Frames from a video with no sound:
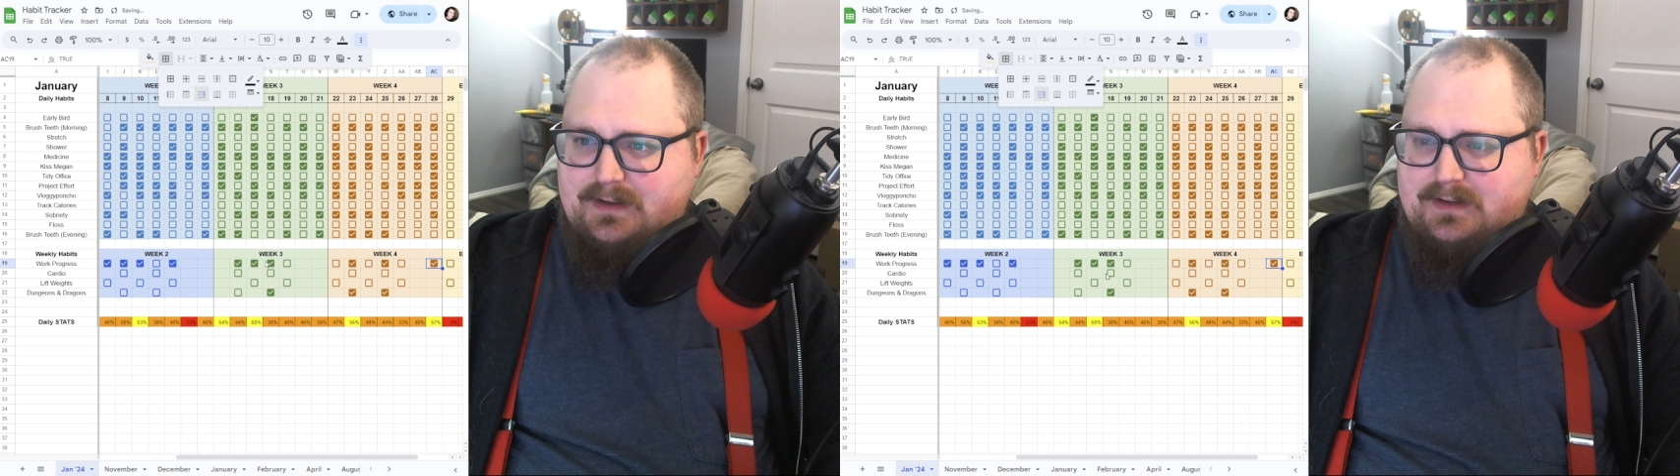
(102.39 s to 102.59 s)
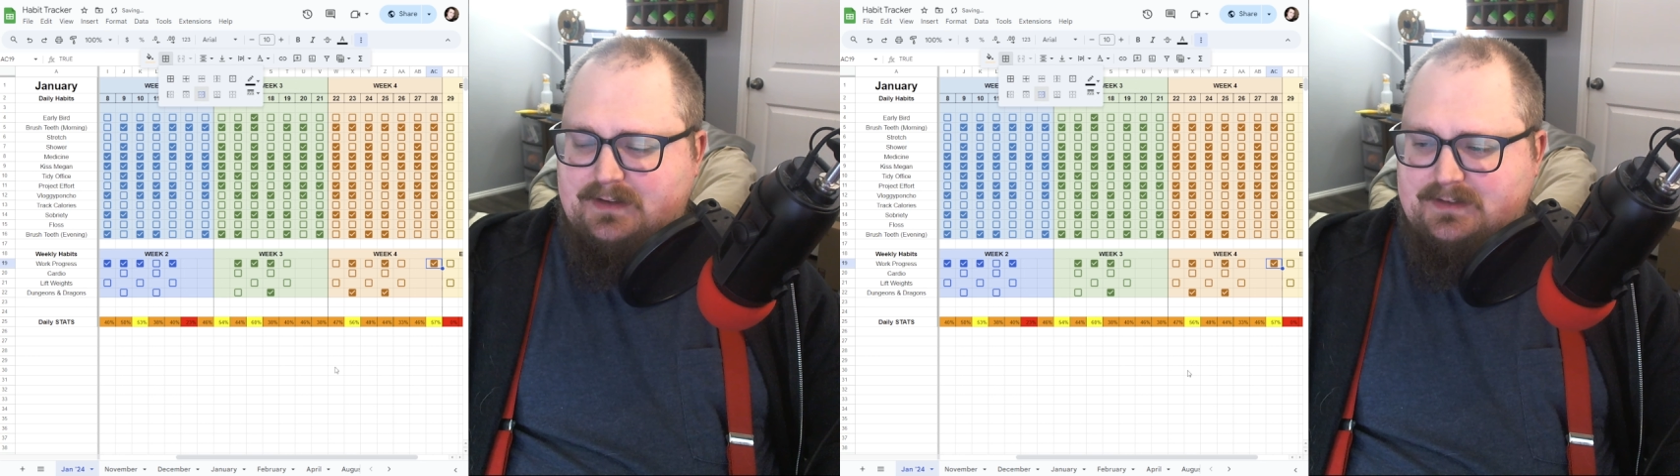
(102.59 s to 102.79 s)

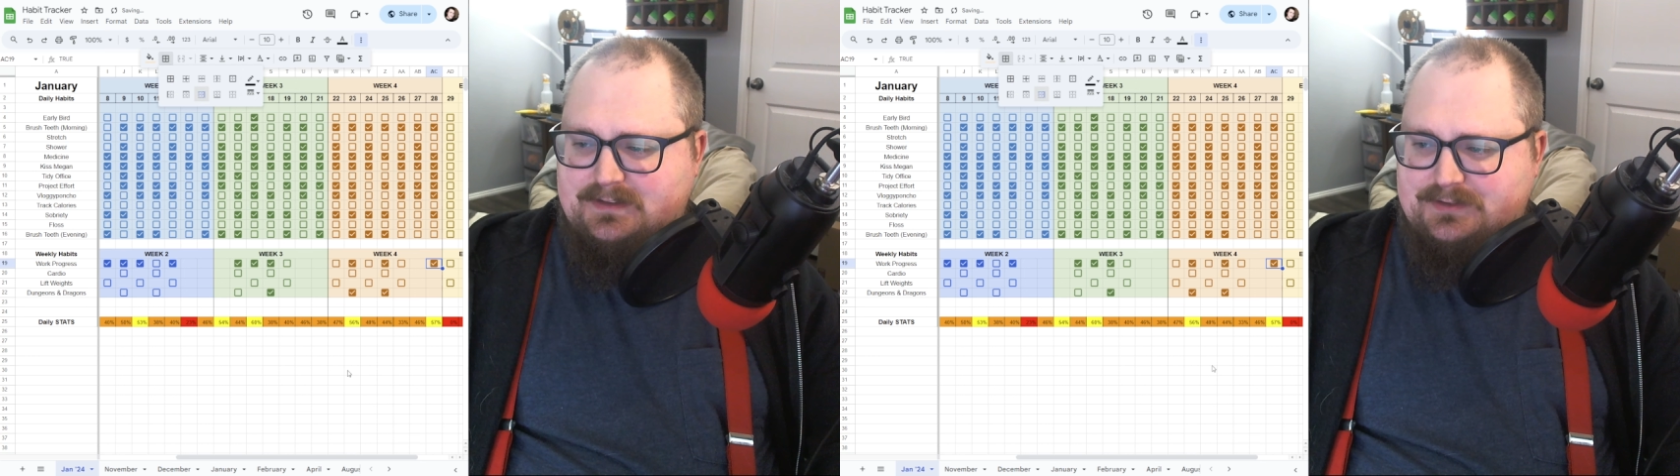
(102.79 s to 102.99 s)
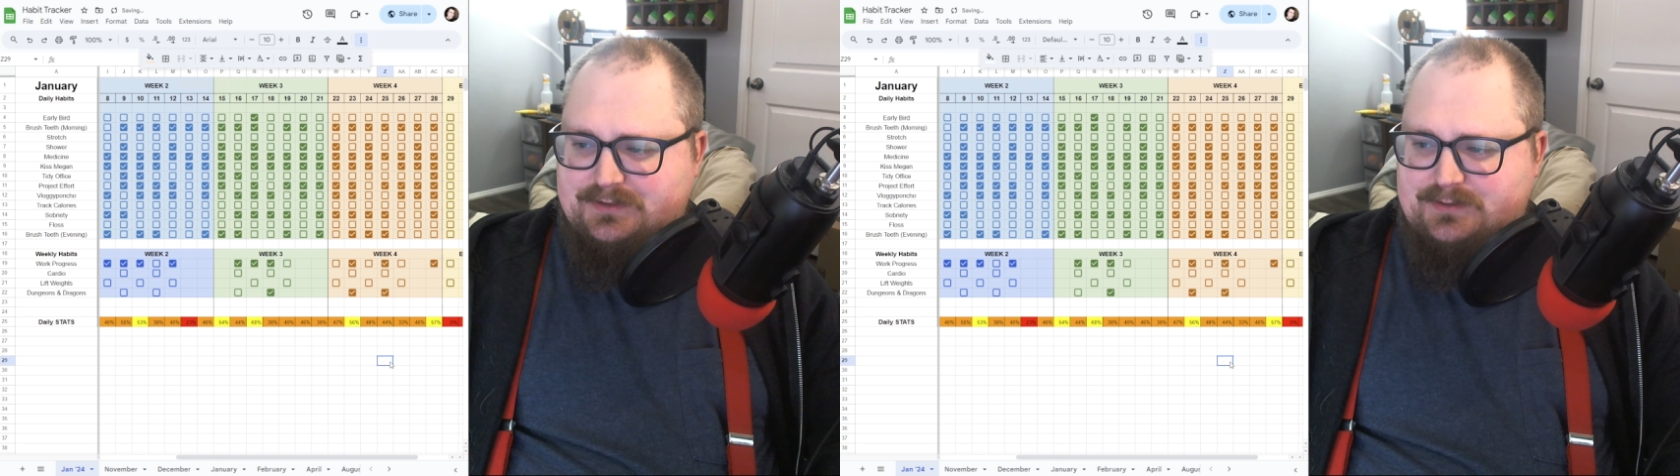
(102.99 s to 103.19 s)
is going to
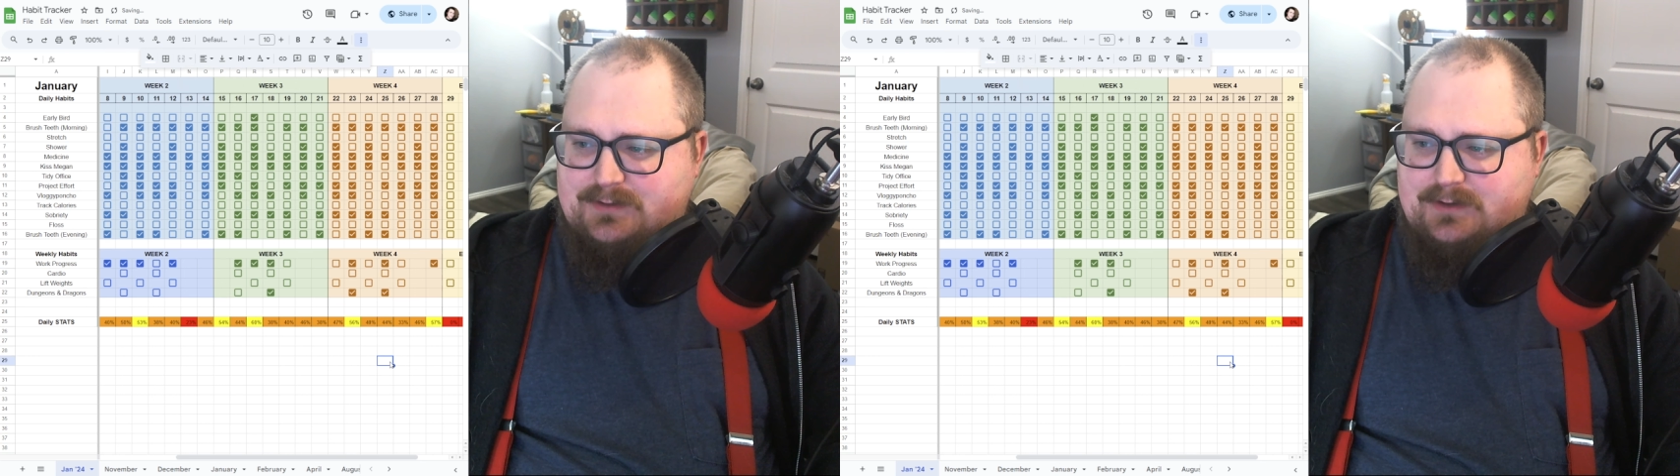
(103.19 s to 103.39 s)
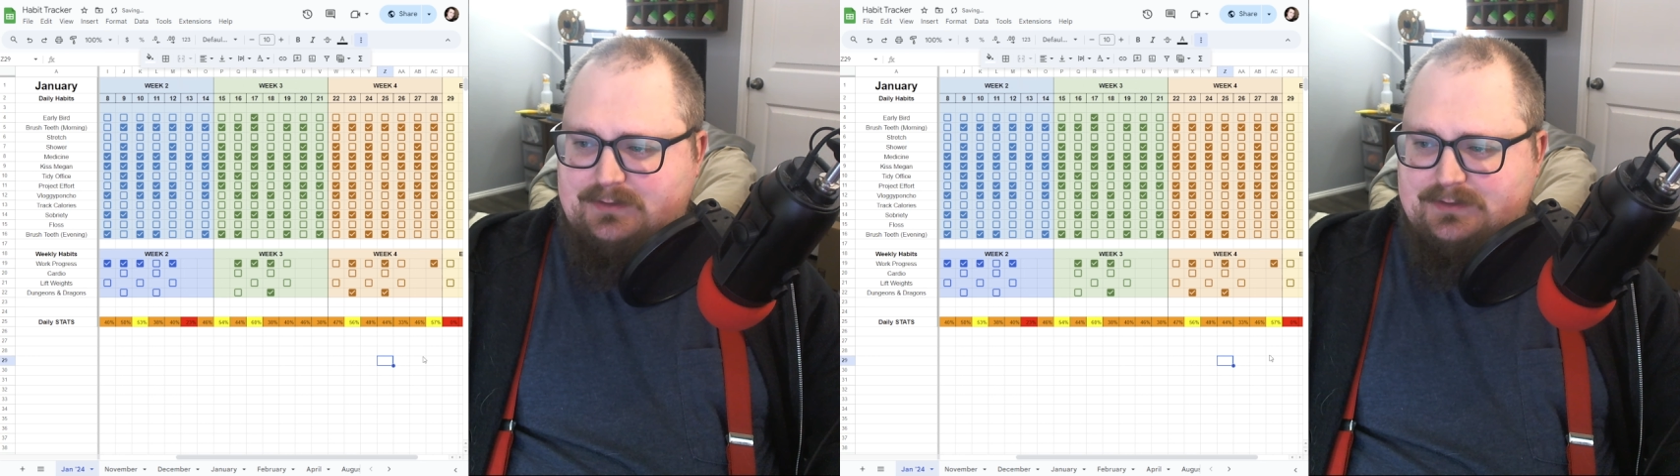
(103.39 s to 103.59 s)

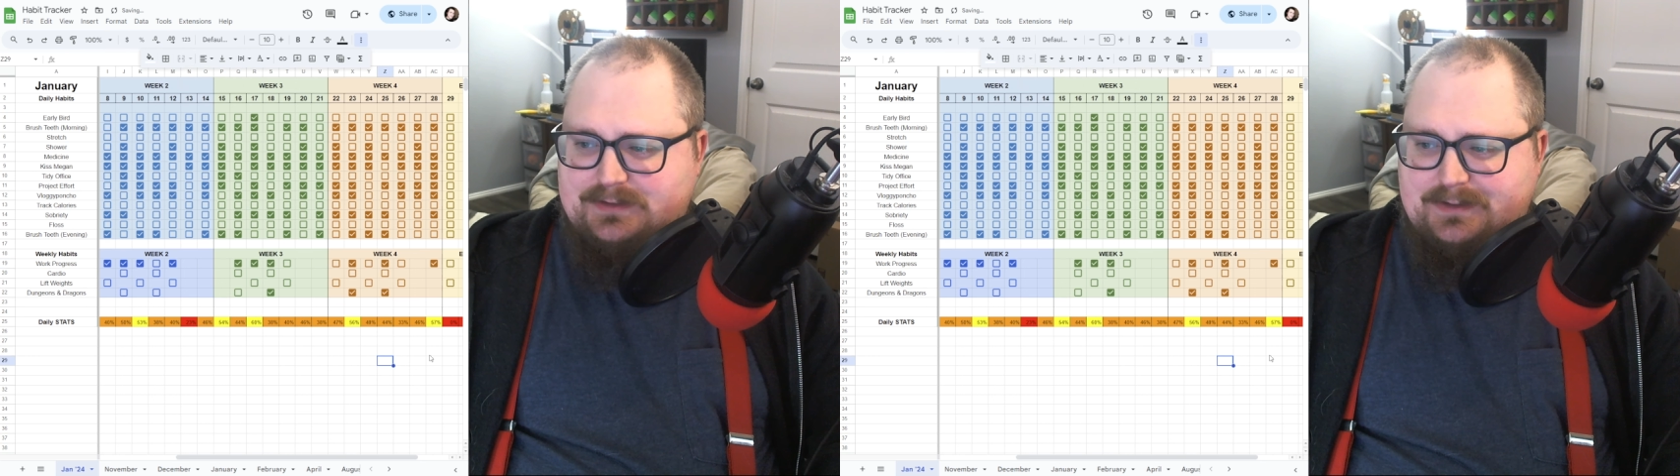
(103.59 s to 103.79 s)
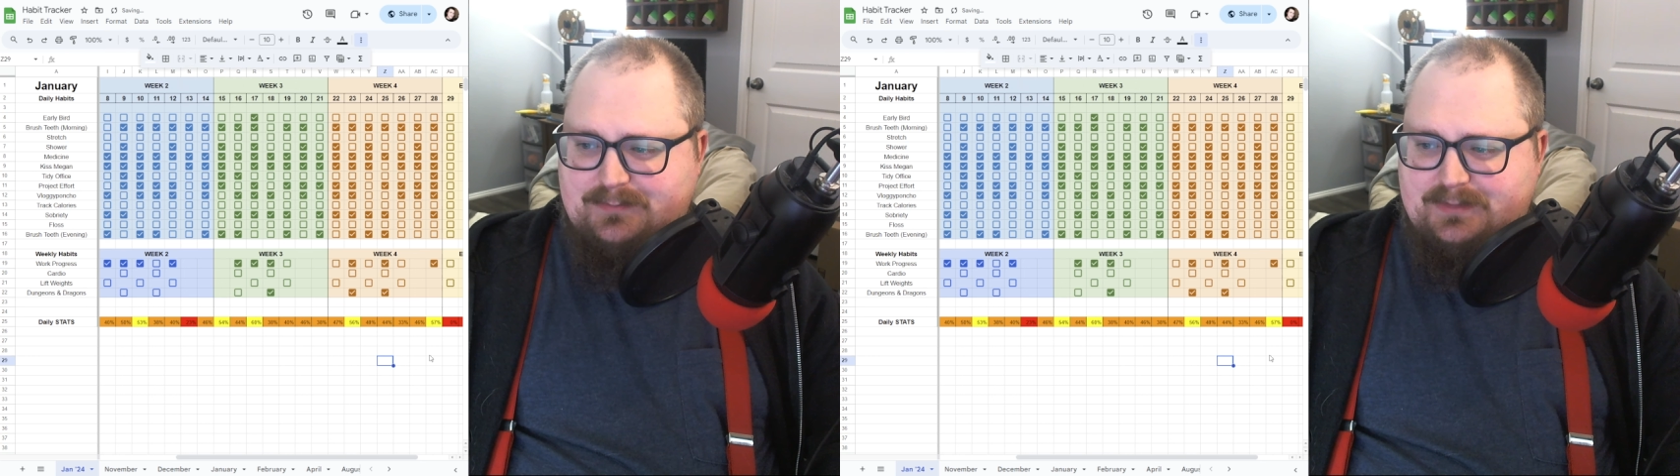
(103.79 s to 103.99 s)
struggle to
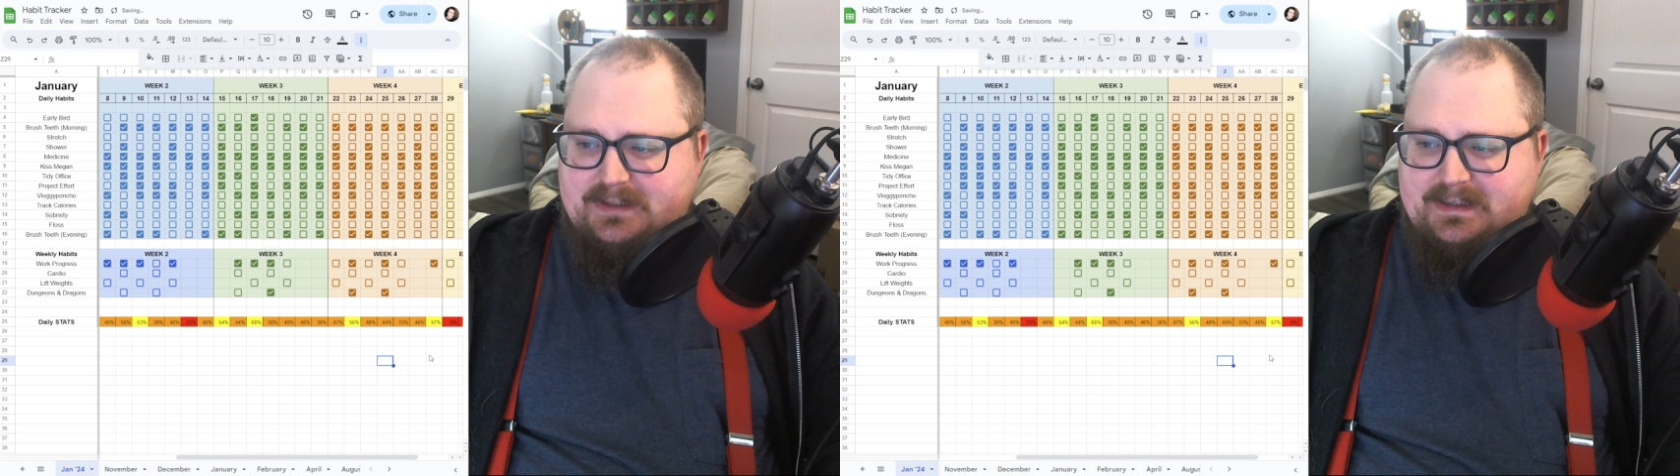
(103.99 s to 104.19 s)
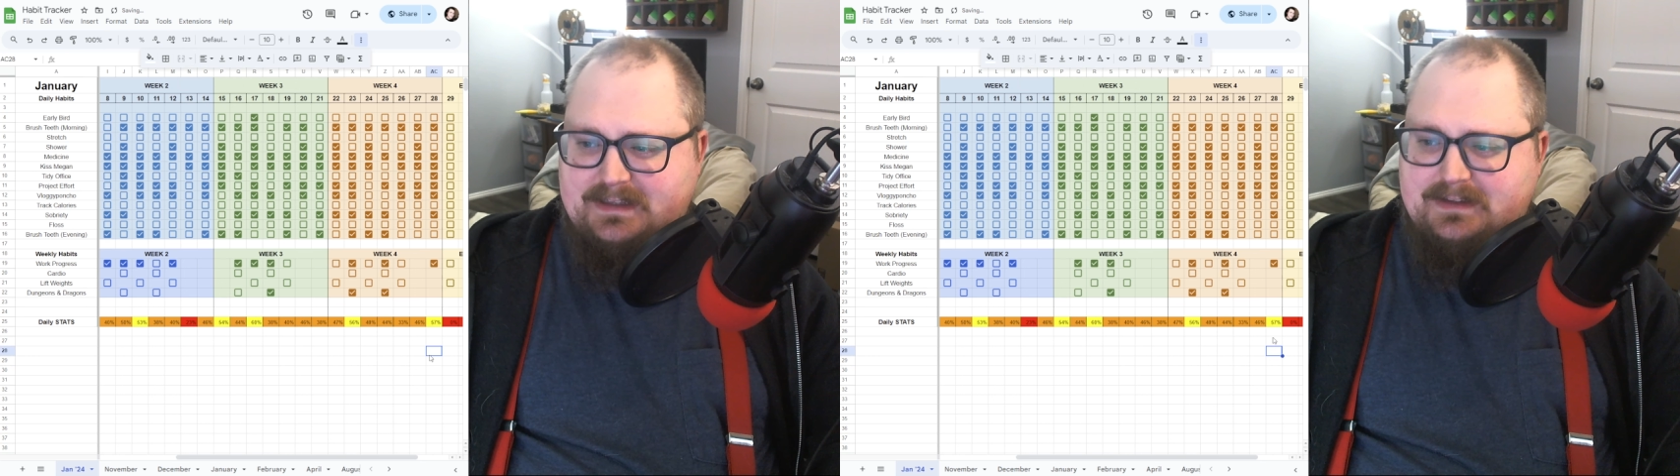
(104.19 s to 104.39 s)
complete